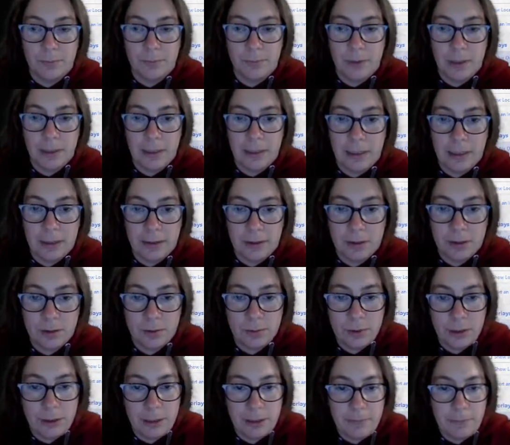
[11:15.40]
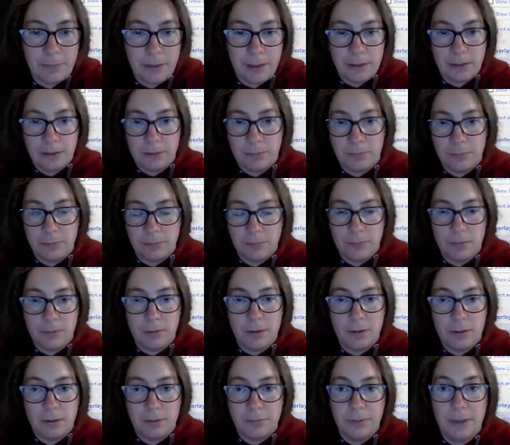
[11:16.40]
And we can make them
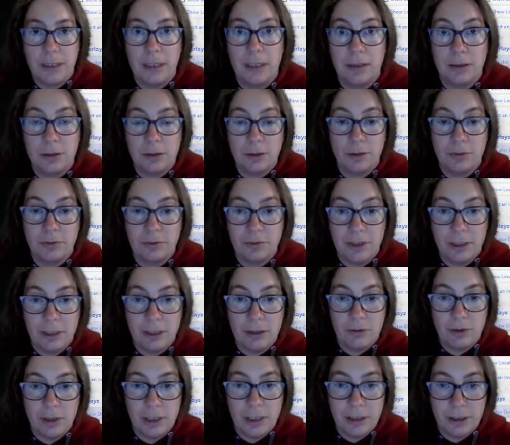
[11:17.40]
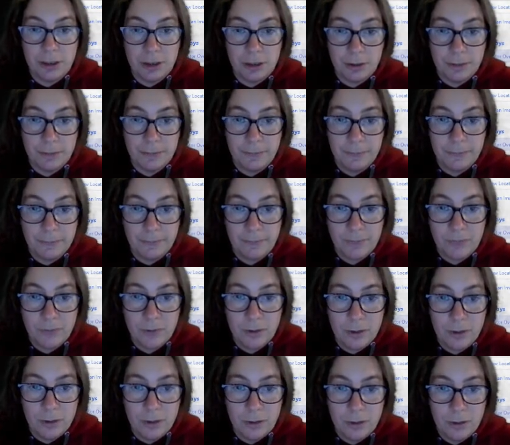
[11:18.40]
part of a relation.
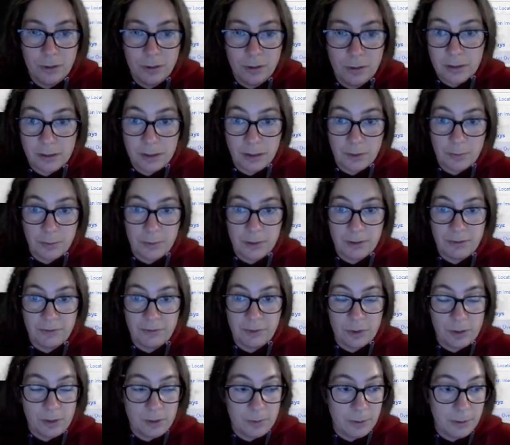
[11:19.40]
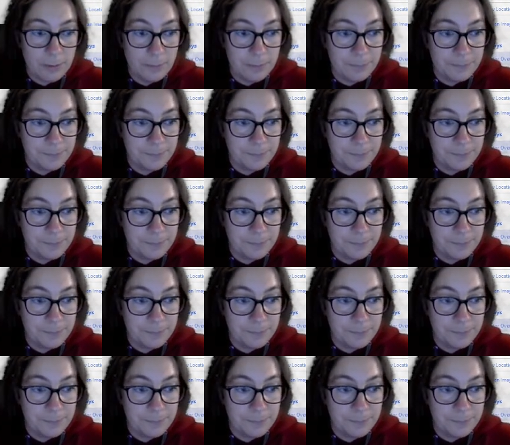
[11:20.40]
Start with the first one.